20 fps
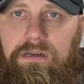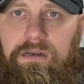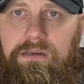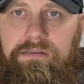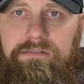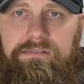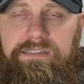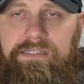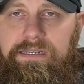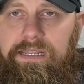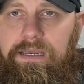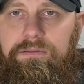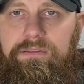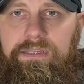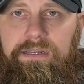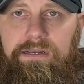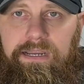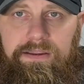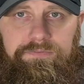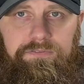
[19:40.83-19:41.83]
sitting out
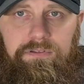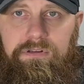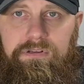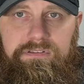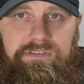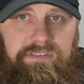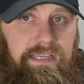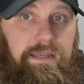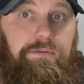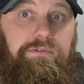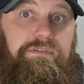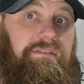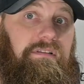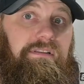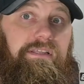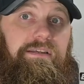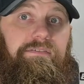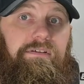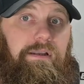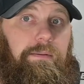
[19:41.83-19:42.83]
there after it said it was
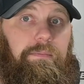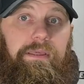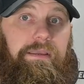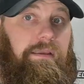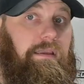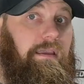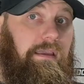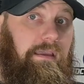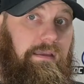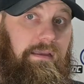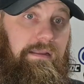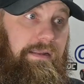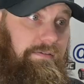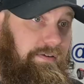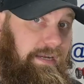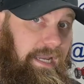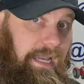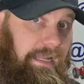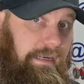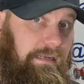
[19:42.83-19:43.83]
delivered. I'm like, never
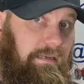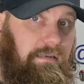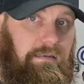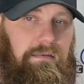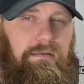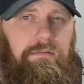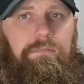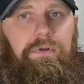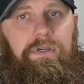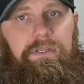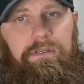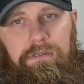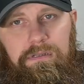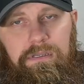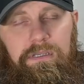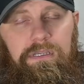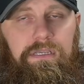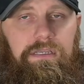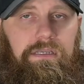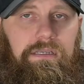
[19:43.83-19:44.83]
got it, but
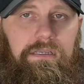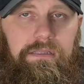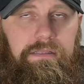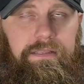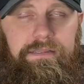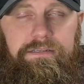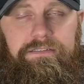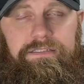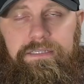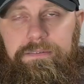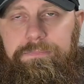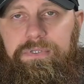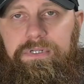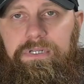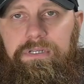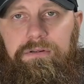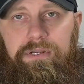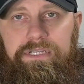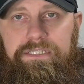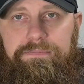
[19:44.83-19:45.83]
they just didn't put it
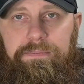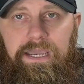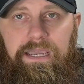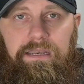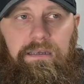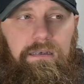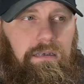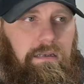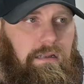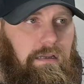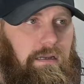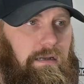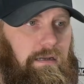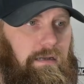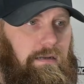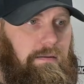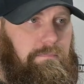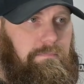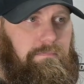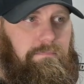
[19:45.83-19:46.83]
in the right spot.
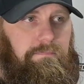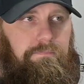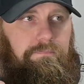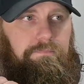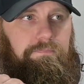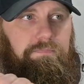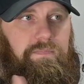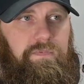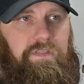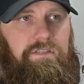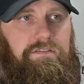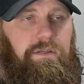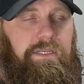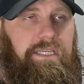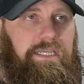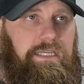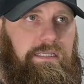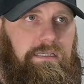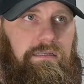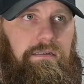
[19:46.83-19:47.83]
So I
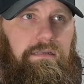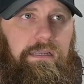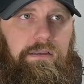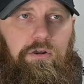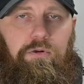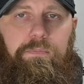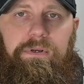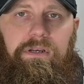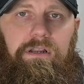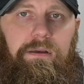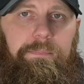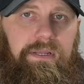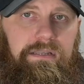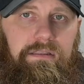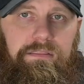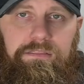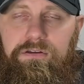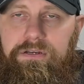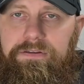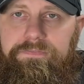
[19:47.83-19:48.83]
get it, open it up on
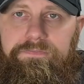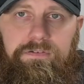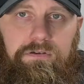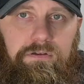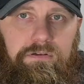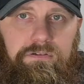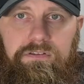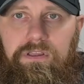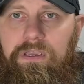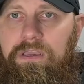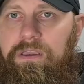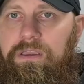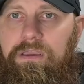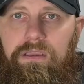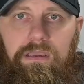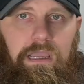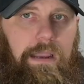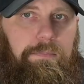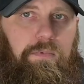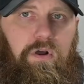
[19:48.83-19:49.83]
the 31st.
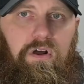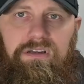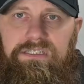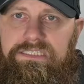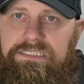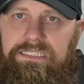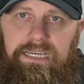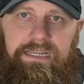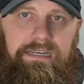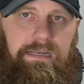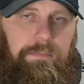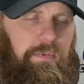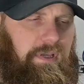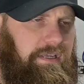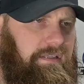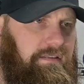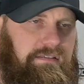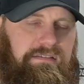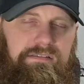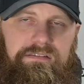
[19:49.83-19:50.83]
I'm all excited. I'm
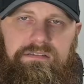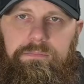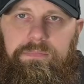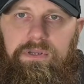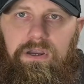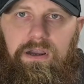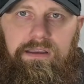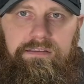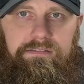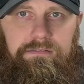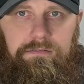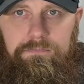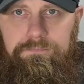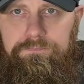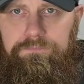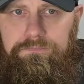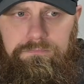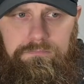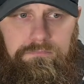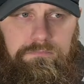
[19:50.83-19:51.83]
like, this is going to be awesome.
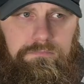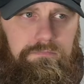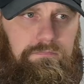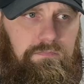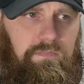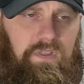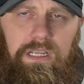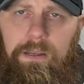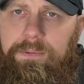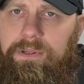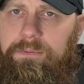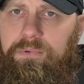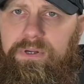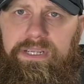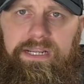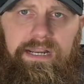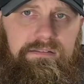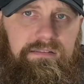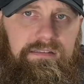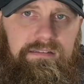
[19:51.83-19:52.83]
I'm going to bring
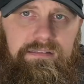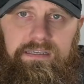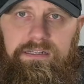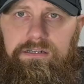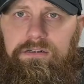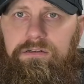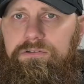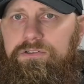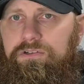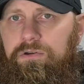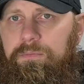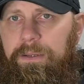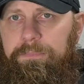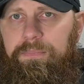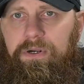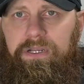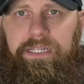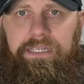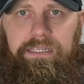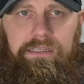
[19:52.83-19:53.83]
it out to dinner, show my
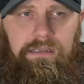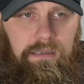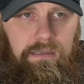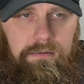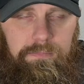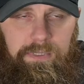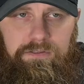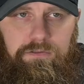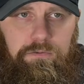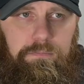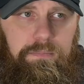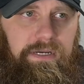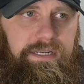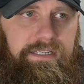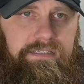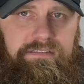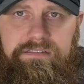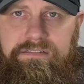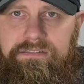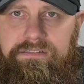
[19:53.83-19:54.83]
2 buddies and